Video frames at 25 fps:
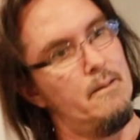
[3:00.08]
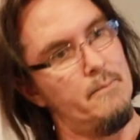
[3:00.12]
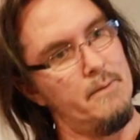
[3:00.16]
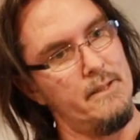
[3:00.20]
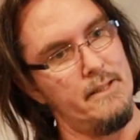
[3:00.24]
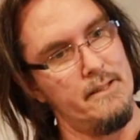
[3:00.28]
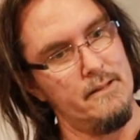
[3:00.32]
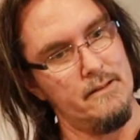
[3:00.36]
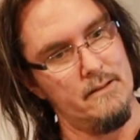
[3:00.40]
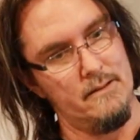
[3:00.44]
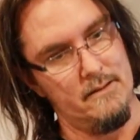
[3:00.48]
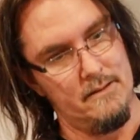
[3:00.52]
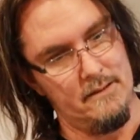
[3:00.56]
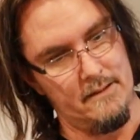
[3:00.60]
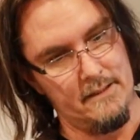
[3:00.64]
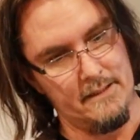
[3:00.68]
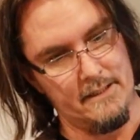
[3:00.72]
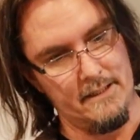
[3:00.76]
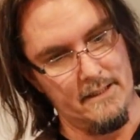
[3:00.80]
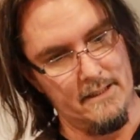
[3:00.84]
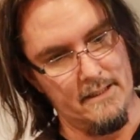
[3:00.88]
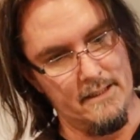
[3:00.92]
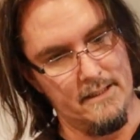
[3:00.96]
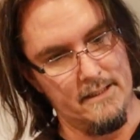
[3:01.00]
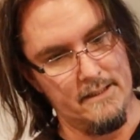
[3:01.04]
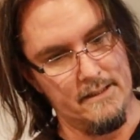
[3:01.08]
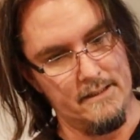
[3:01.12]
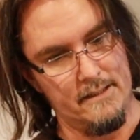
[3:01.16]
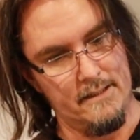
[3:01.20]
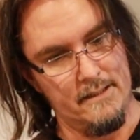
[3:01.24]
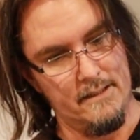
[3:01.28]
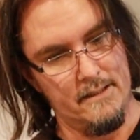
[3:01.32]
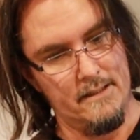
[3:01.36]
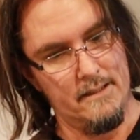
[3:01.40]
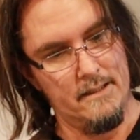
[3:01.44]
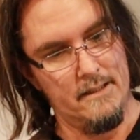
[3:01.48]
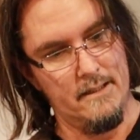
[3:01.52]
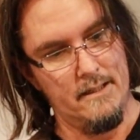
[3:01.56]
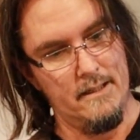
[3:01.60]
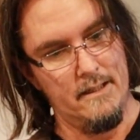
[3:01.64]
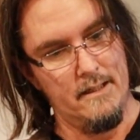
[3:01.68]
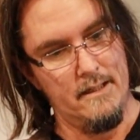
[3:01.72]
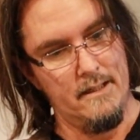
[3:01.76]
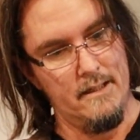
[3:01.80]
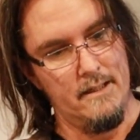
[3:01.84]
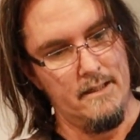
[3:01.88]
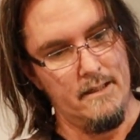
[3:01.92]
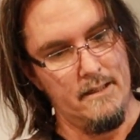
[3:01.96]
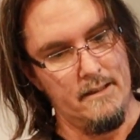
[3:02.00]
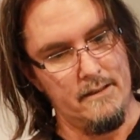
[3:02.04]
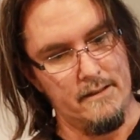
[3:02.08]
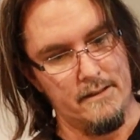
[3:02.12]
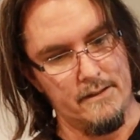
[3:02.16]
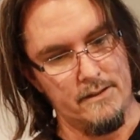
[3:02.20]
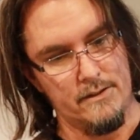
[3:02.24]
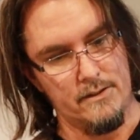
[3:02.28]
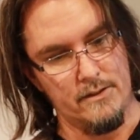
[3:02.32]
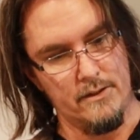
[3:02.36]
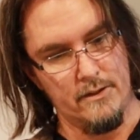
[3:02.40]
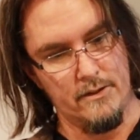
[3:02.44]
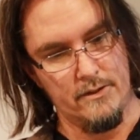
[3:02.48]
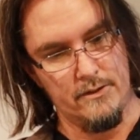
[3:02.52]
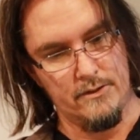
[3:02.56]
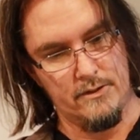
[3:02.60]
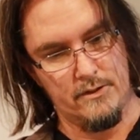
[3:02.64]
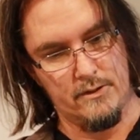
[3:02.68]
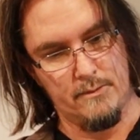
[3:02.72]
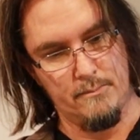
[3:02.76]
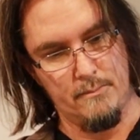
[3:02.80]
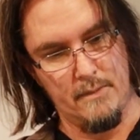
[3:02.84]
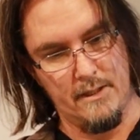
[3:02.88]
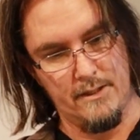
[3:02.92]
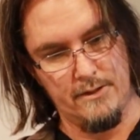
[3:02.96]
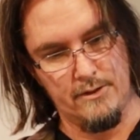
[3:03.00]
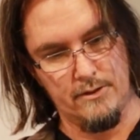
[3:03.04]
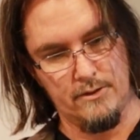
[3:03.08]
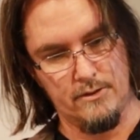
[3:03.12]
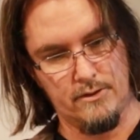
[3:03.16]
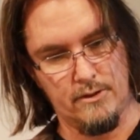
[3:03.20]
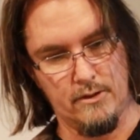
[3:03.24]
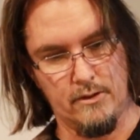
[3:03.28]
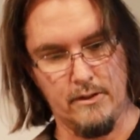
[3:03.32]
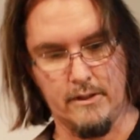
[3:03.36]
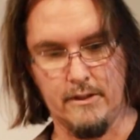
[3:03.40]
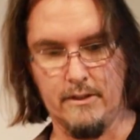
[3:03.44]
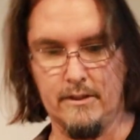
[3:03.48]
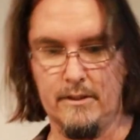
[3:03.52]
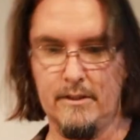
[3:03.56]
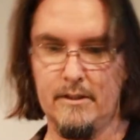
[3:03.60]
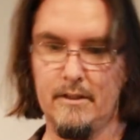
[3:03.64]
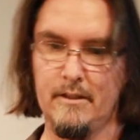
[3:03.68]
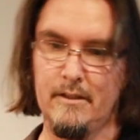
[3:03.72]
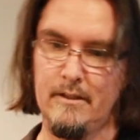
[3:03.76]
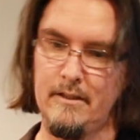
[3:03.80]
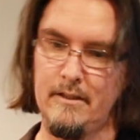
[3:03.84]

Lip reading: I mean, I can't, there's no smudges on it.